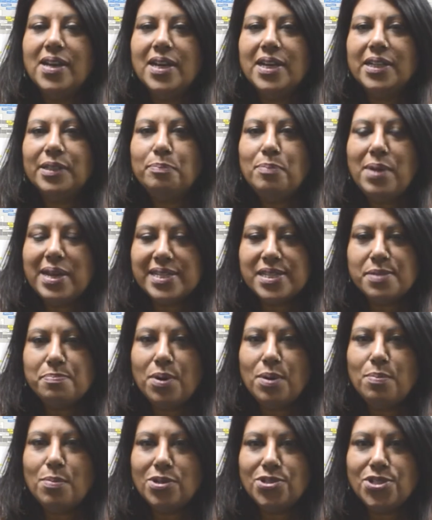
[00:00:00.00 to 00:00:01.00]
at
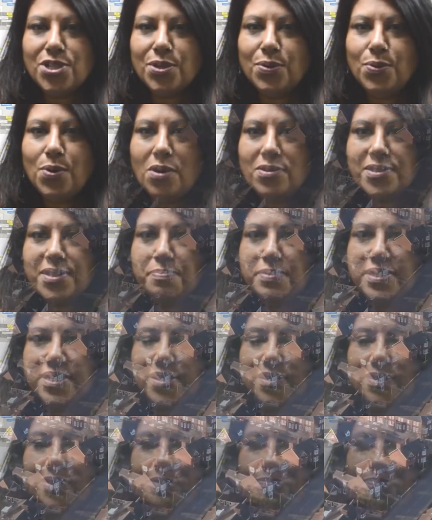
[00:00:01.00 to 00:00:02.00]
Mexborough Montagu
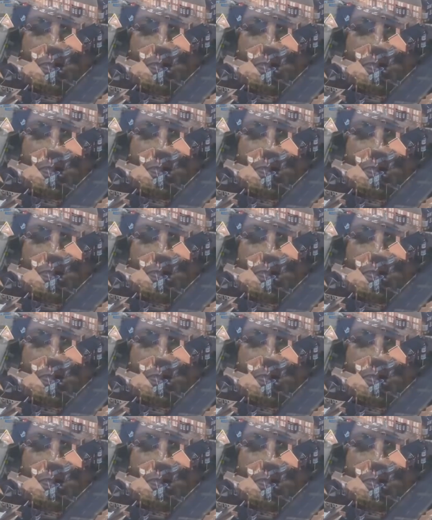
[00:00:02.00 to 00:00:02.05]
Hospital.